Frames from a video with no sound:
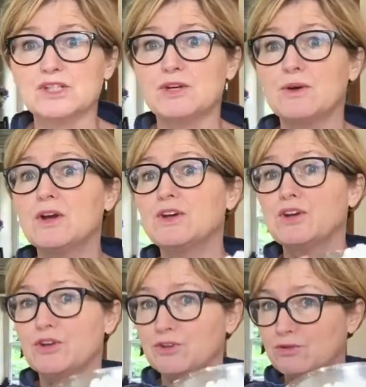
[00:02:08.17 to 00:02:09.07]
So
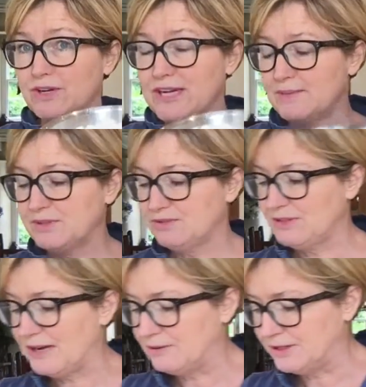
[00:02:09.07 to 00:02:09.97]
3 cups of
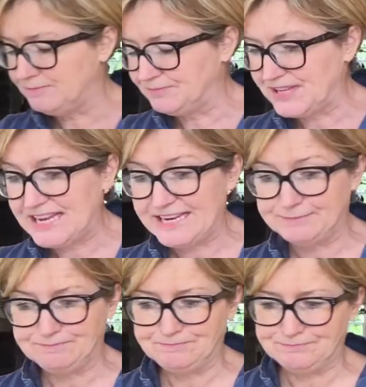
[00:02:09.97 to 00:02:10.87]
flour
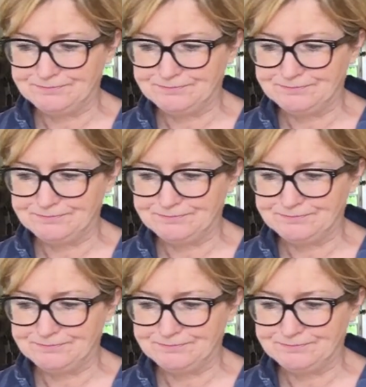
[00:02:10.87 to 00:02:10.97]
in.